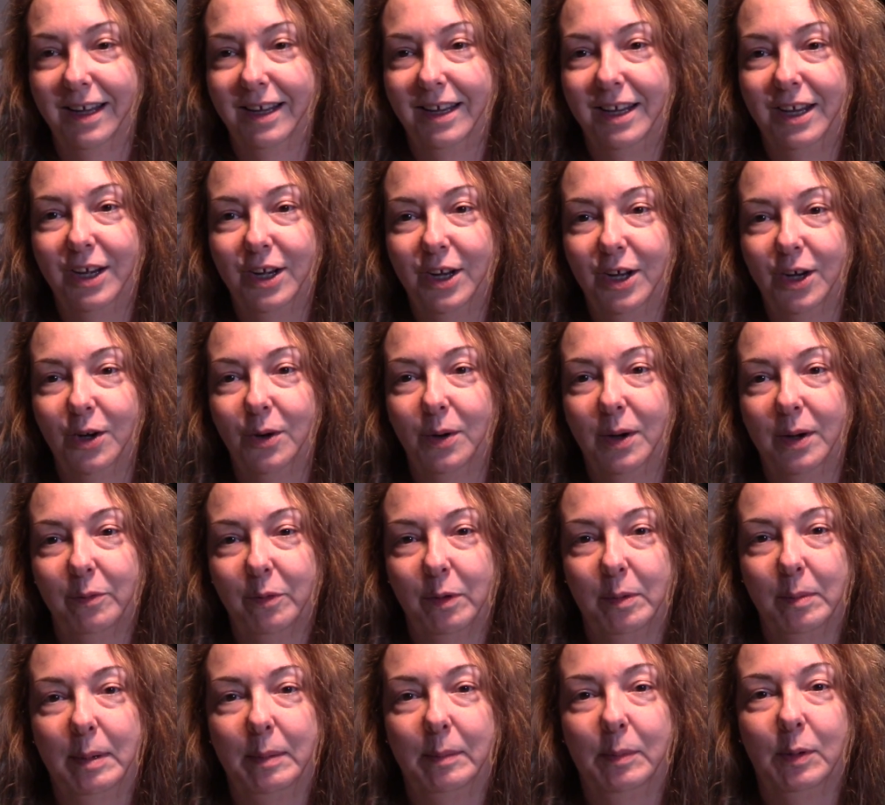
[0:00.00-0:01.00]
You know, I
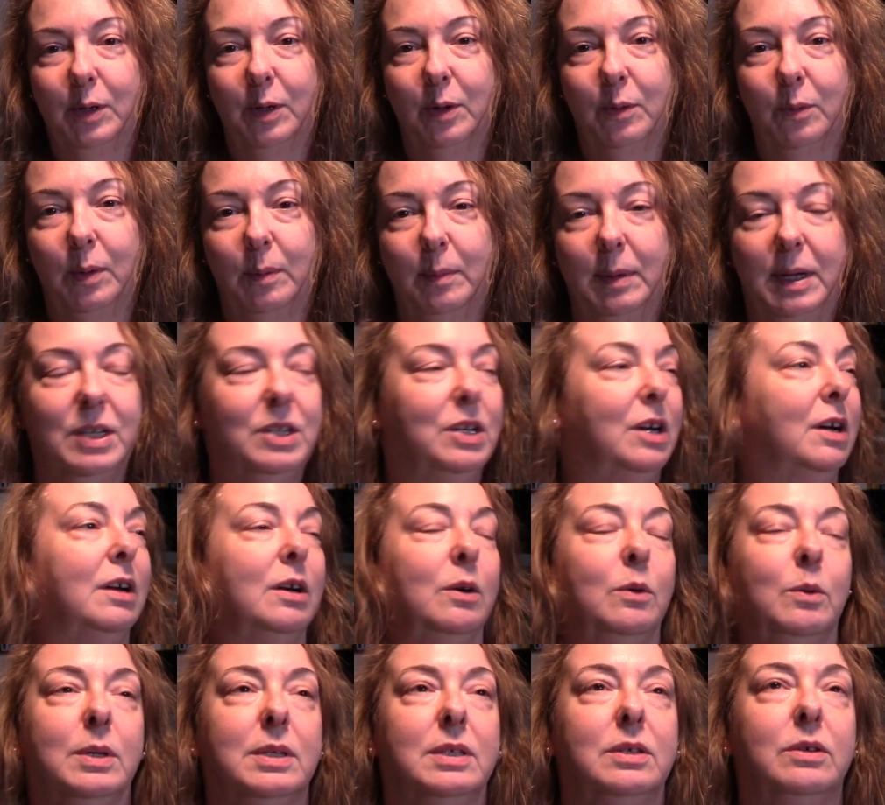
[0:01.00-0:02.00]
remember when my
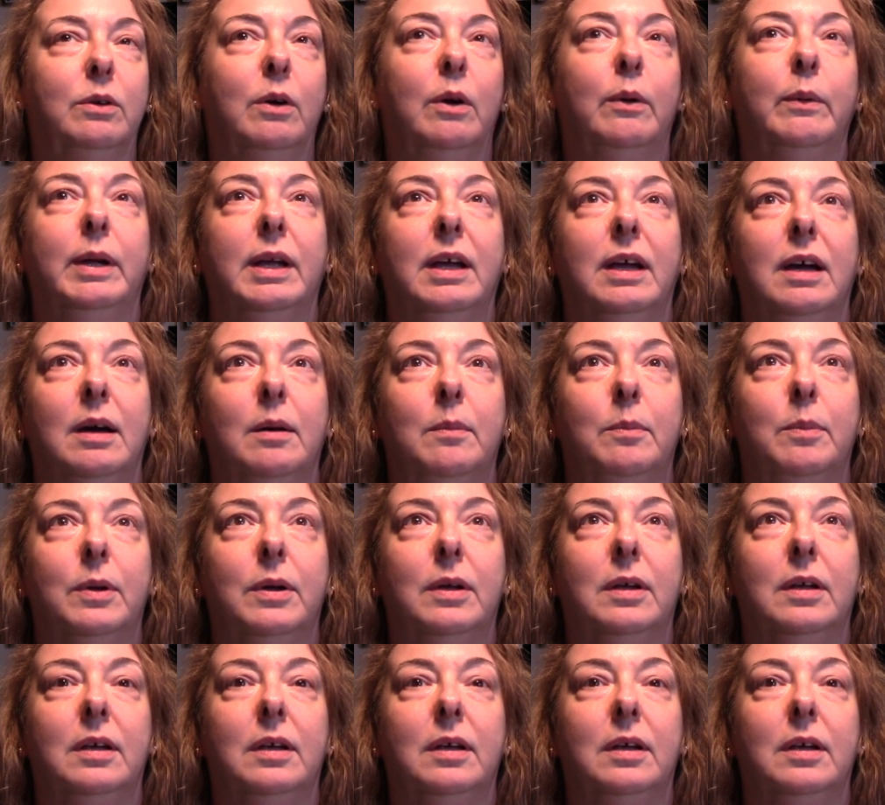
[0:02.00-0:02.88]
daughter was growing up,